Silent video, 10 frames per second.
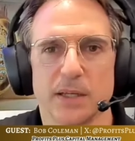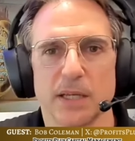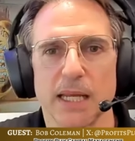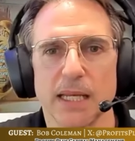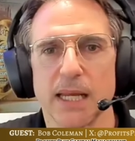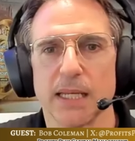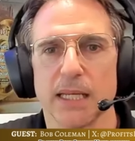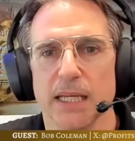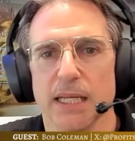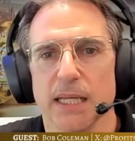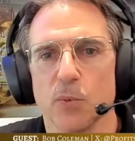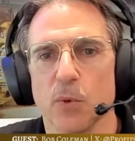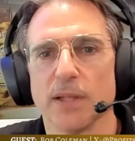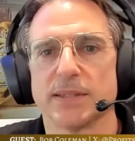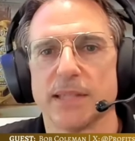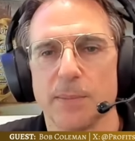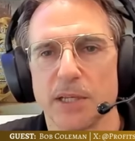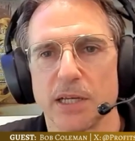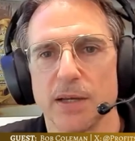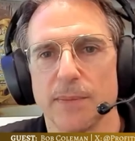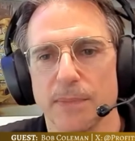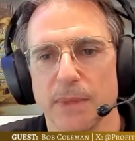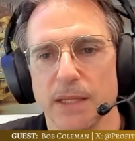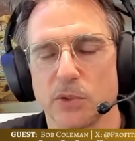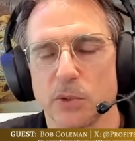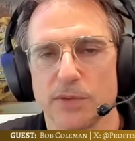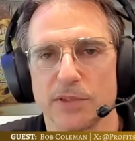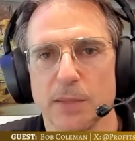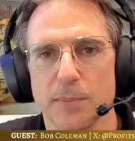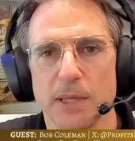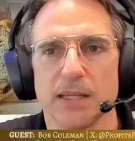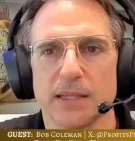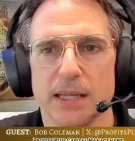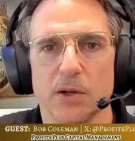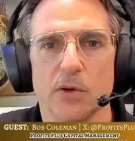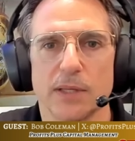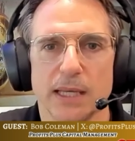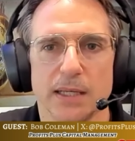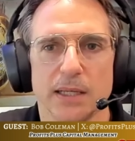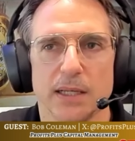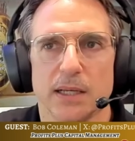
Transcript: And once they become sort of committed that, okay,